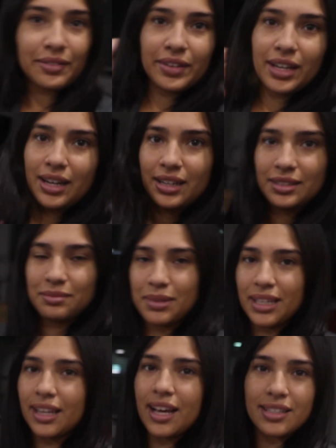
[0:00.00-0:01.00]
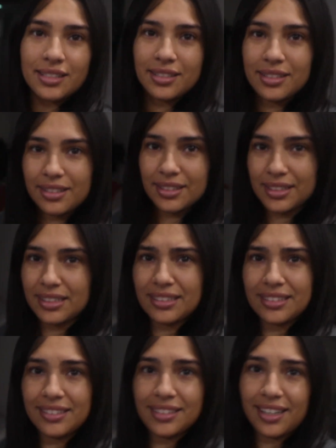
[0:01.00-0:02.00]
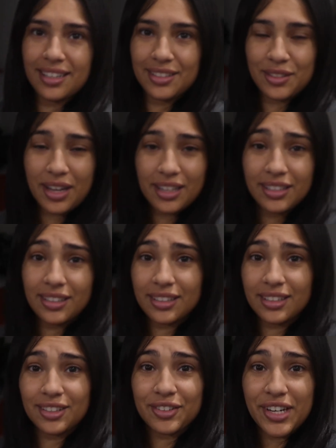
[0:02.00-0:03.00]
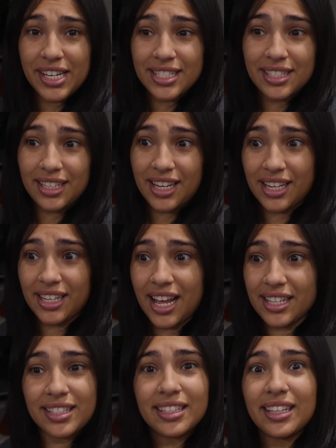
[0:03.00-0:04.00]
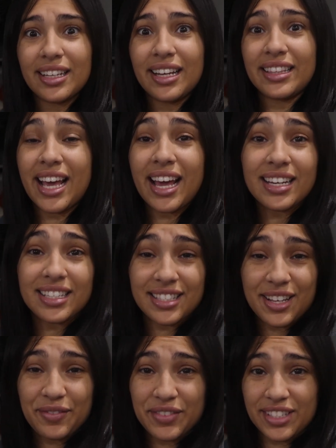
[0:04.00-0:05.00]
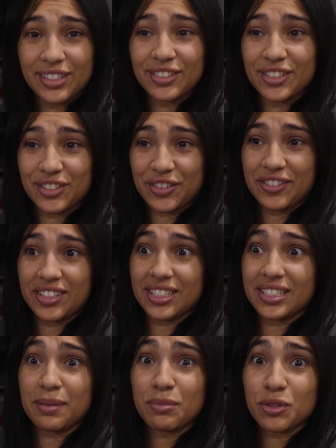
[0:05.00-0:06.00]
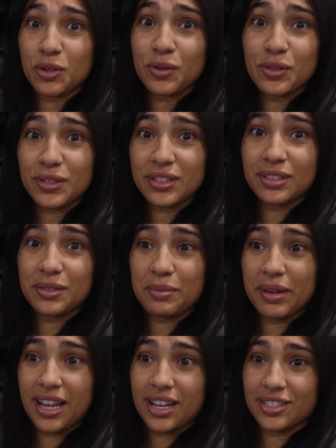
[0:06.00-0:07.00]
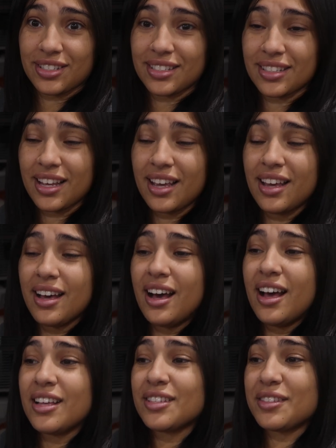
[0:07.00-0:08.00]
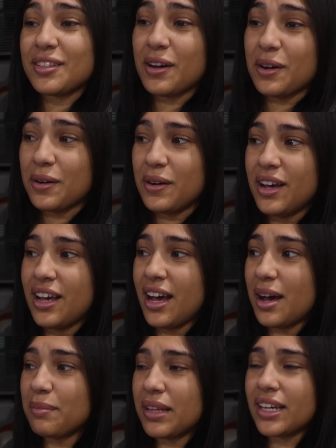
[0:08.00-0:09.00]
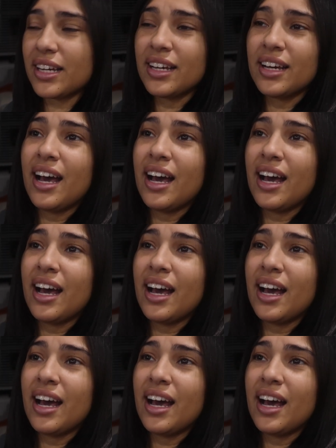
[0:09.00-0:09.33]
even got my lashes done so I look crazy and that's that in itself is a little discouraging because I'm so used to doing my lashes so I'm like